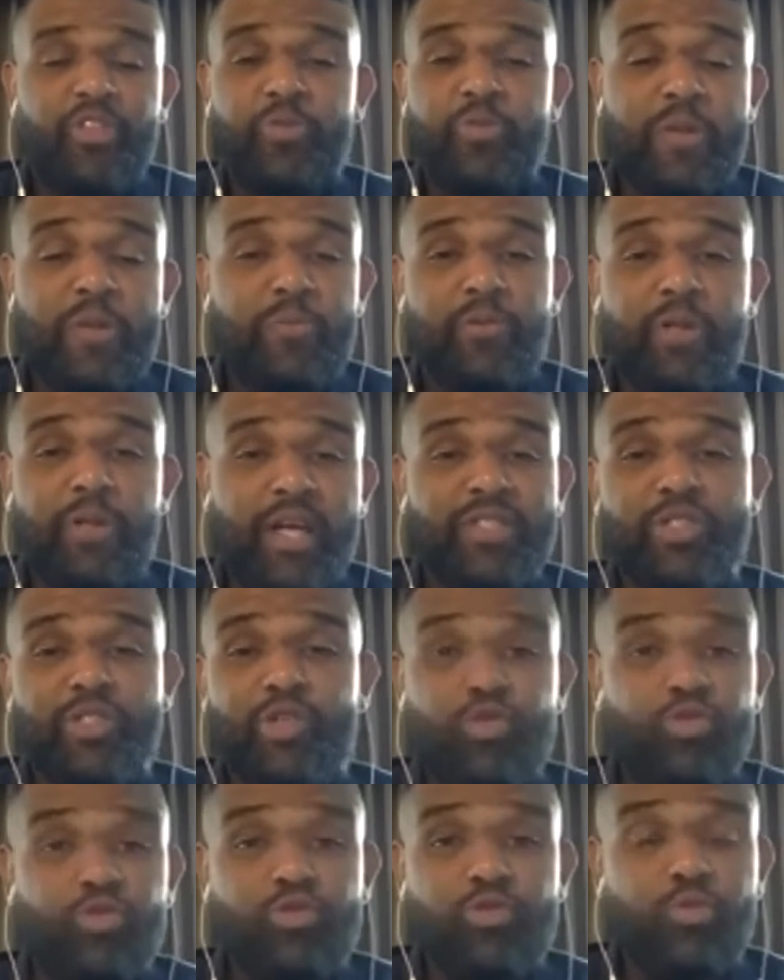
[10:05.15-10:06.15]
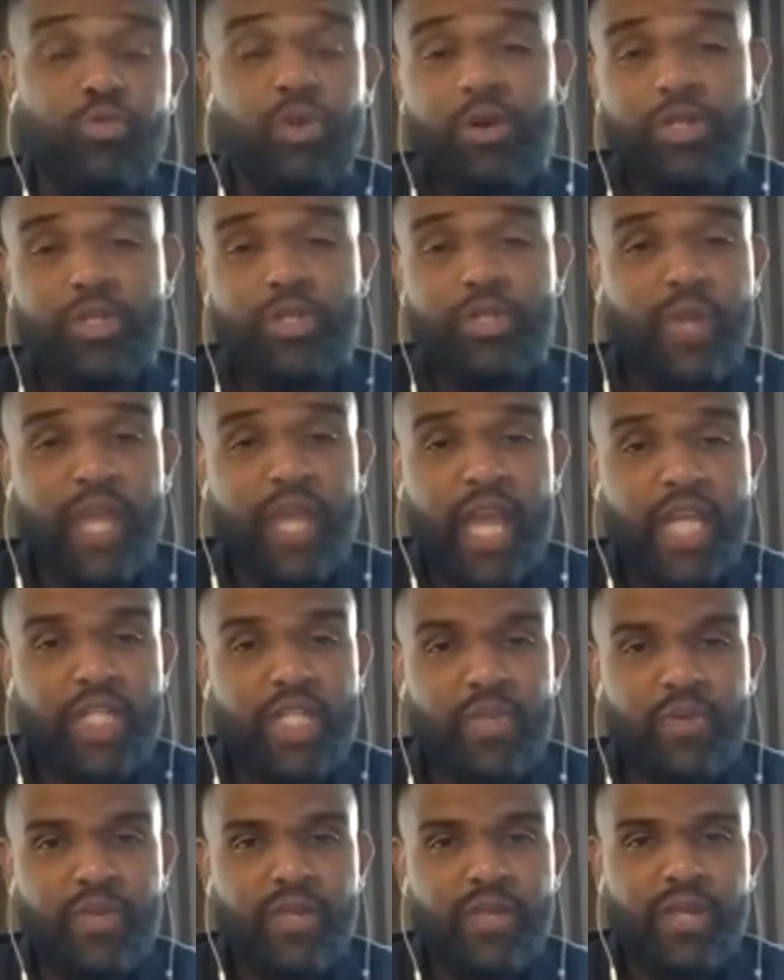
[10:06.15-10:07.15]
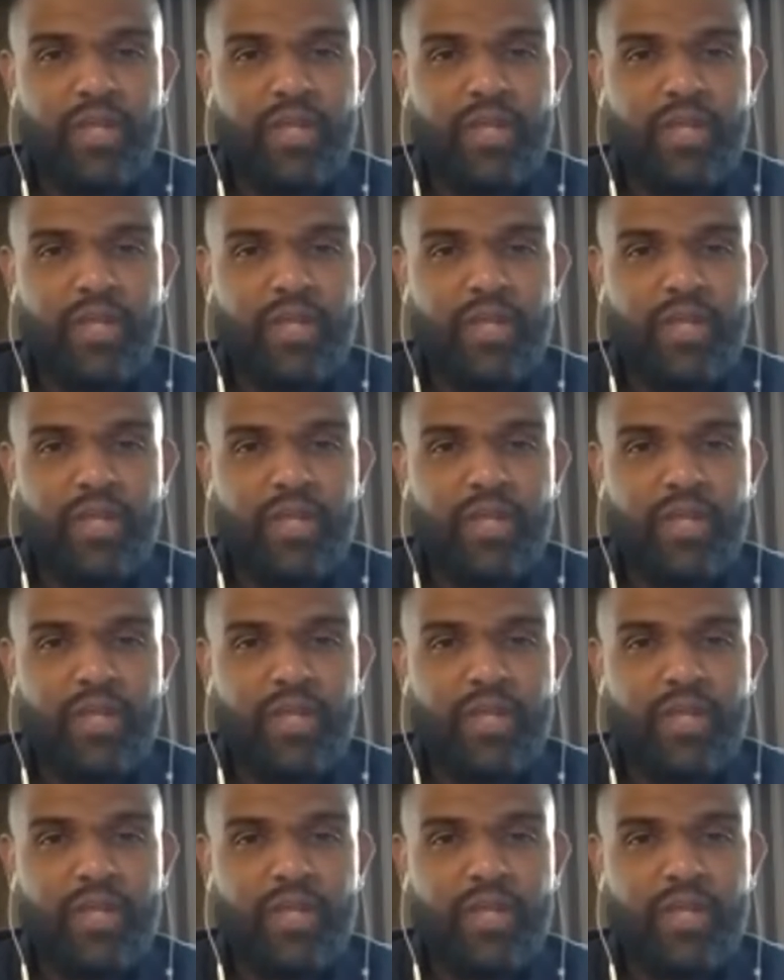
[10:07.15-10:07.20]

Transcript: people at school were also engaging with it,